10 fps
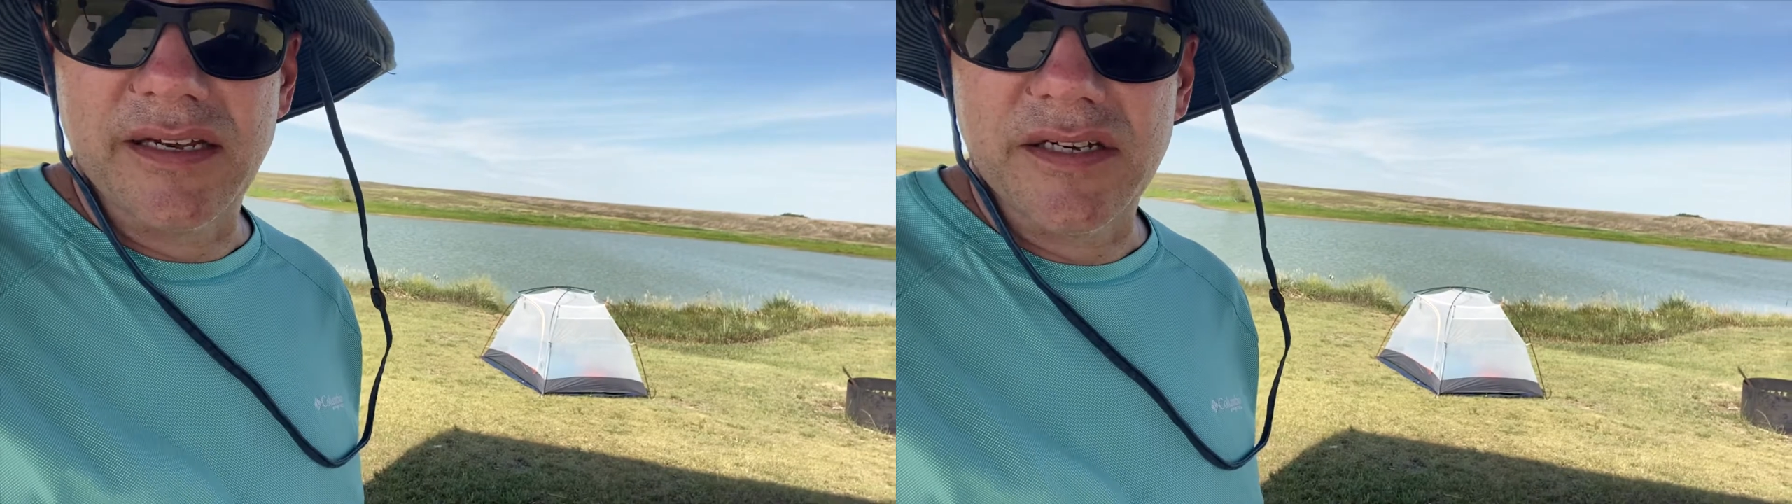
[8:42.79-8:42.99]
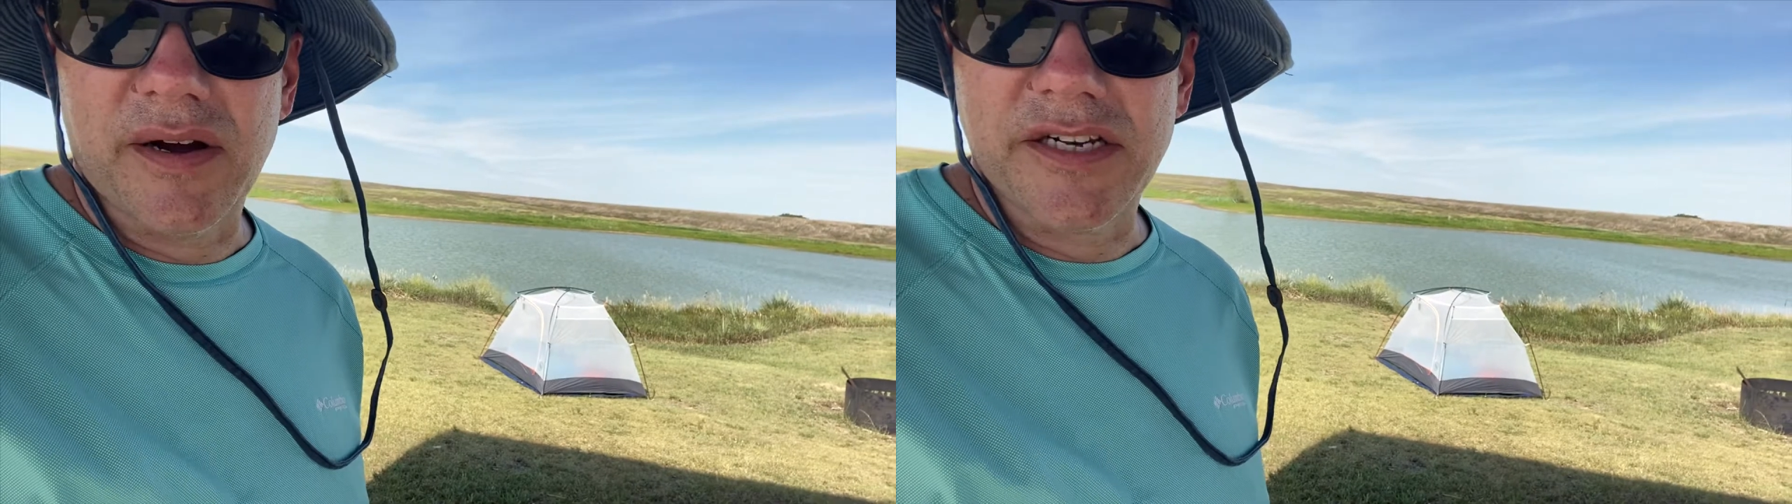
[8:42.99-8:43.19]

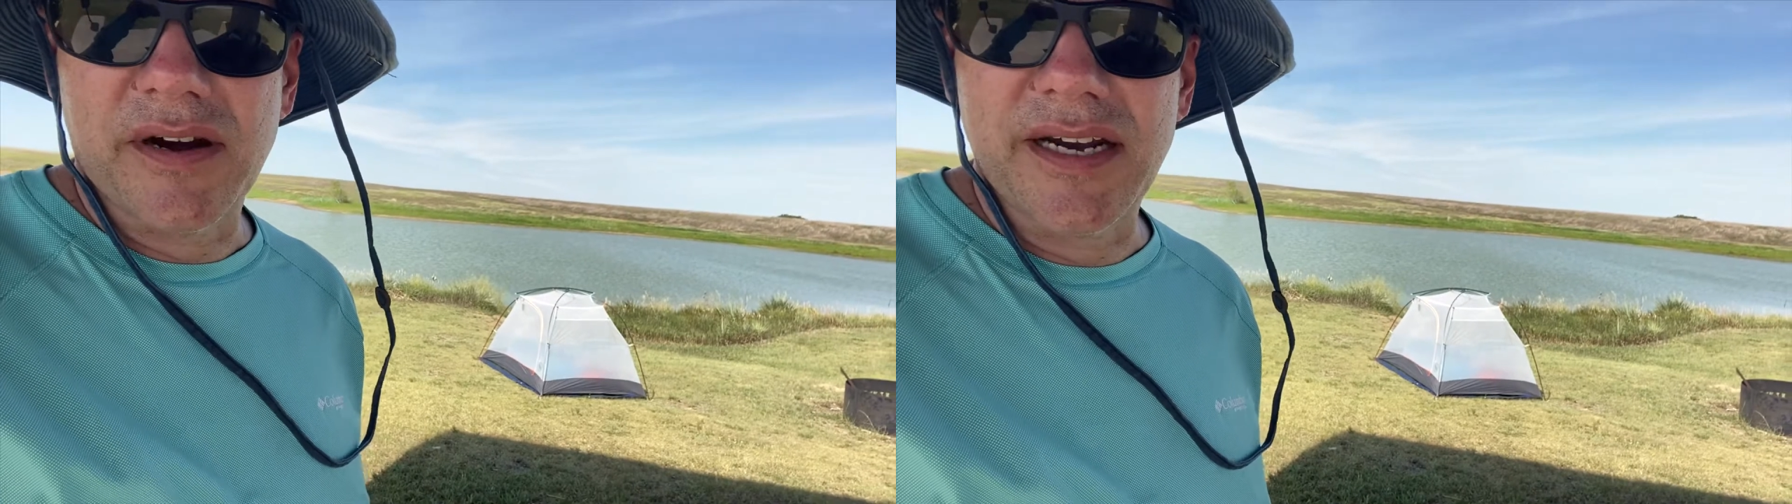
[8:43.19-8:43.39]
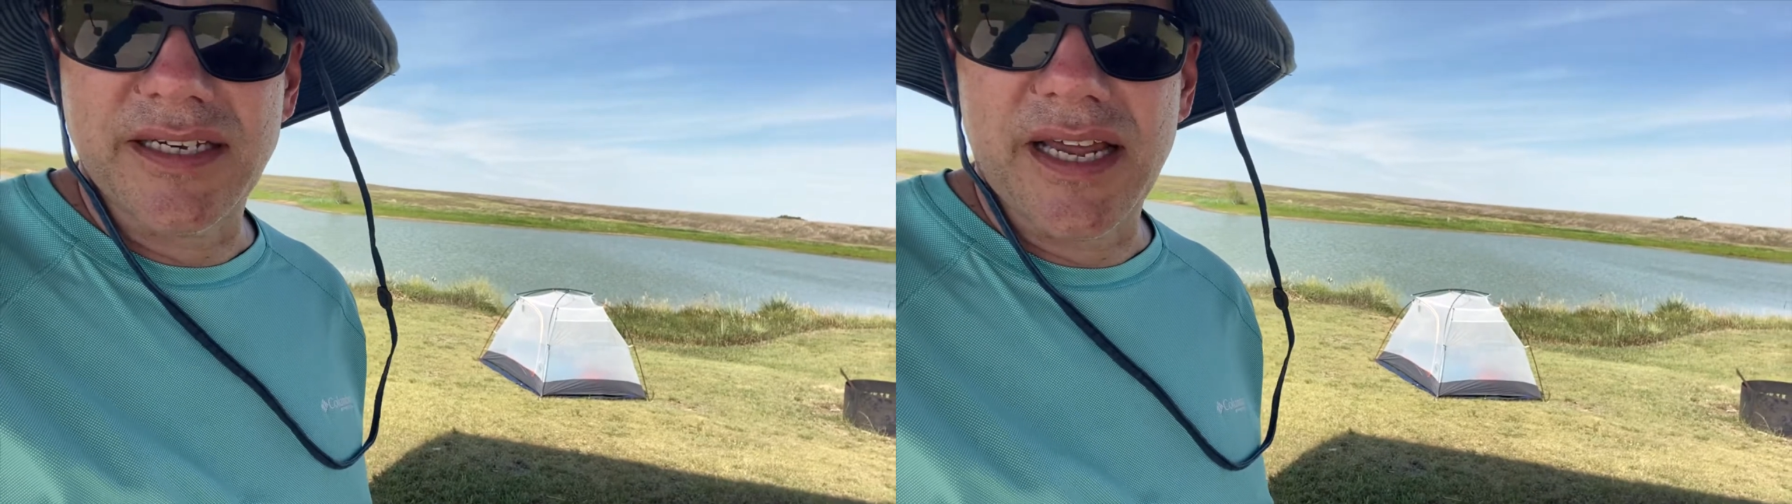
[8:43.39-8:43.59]
So I tried
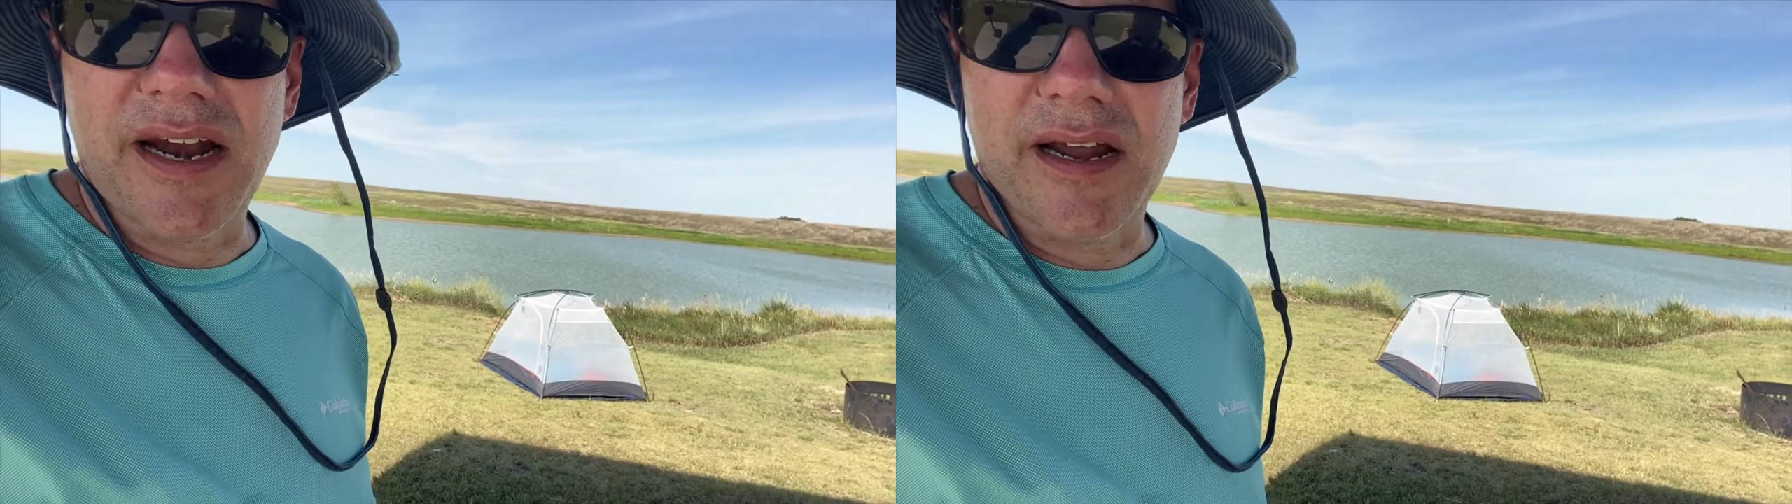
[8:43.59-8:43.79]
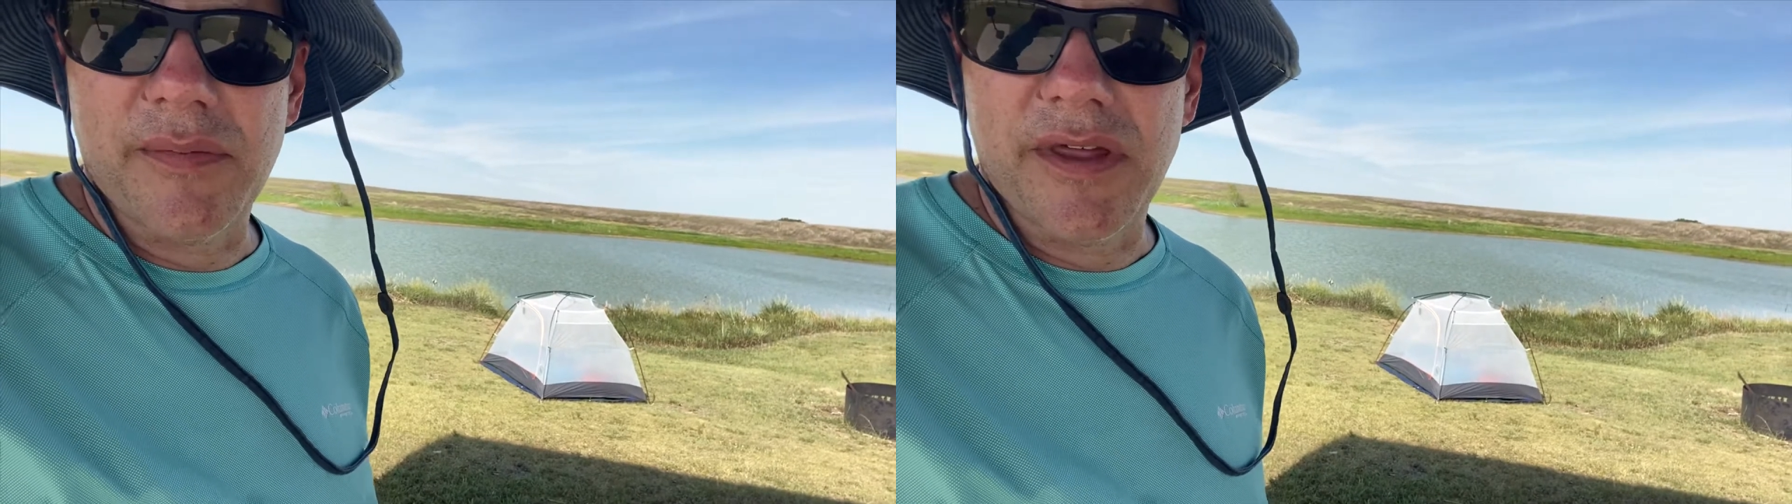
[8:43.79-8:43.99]
to set it
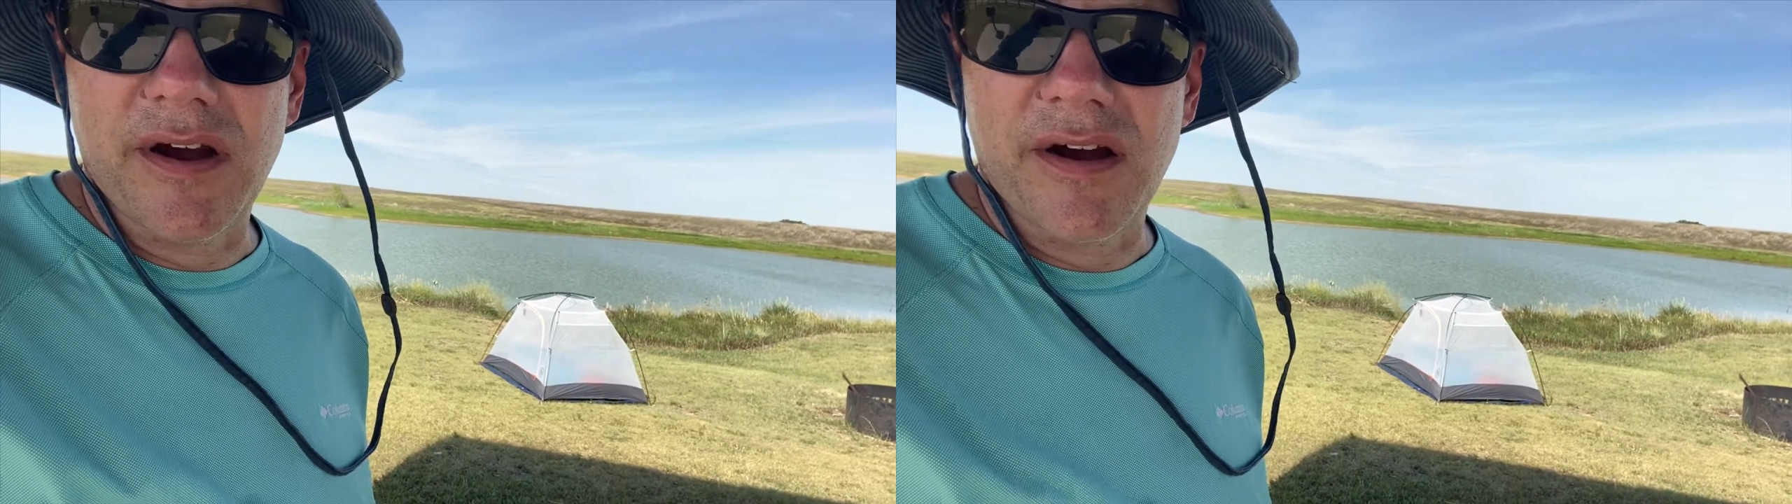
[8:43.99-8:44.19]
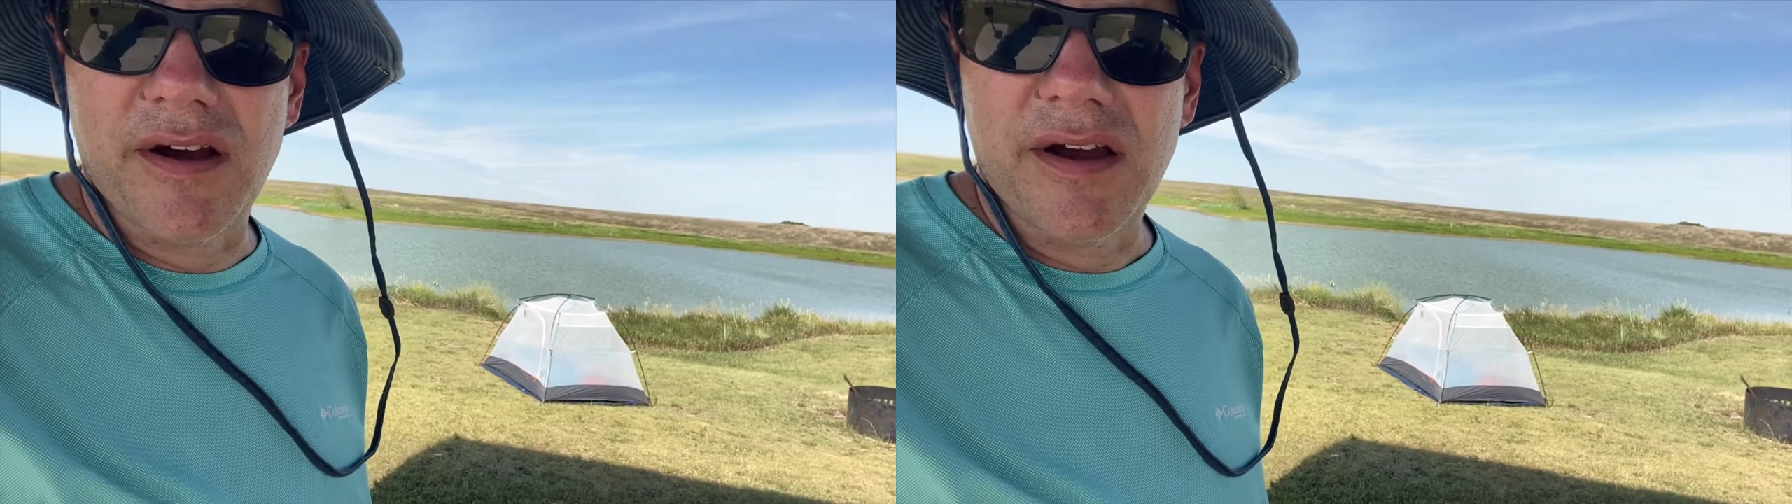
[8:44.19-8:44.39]
up
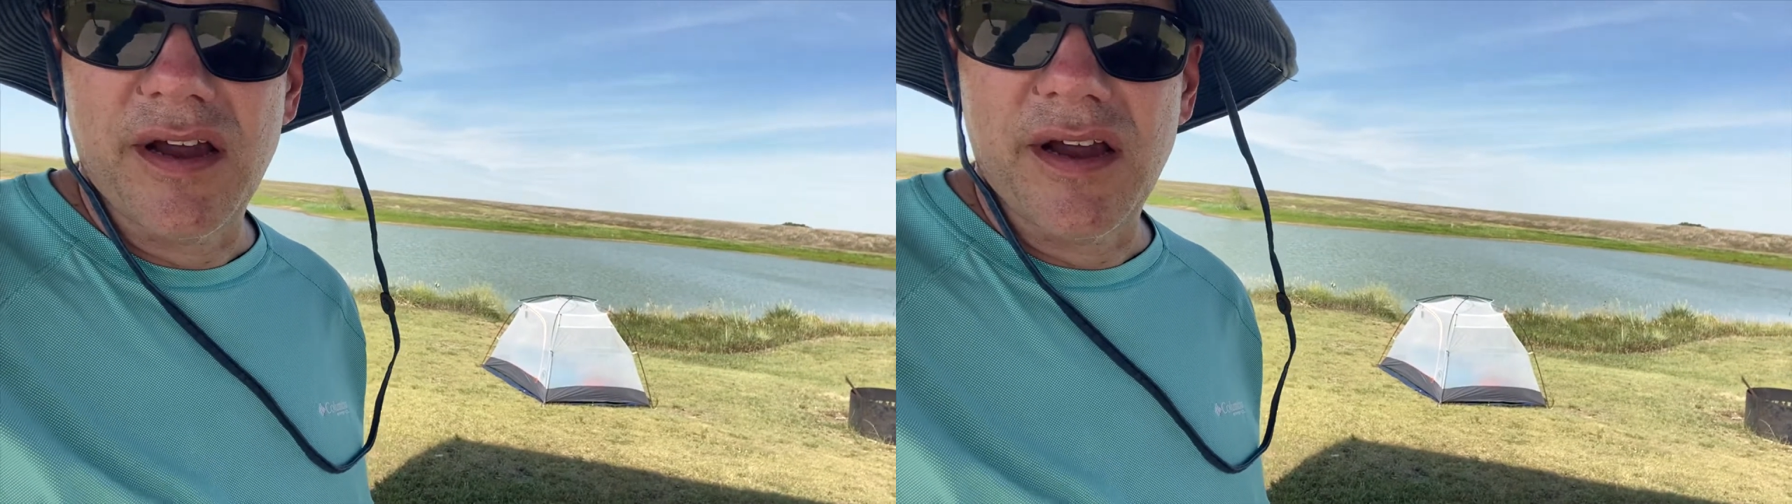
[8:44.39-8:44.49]
there.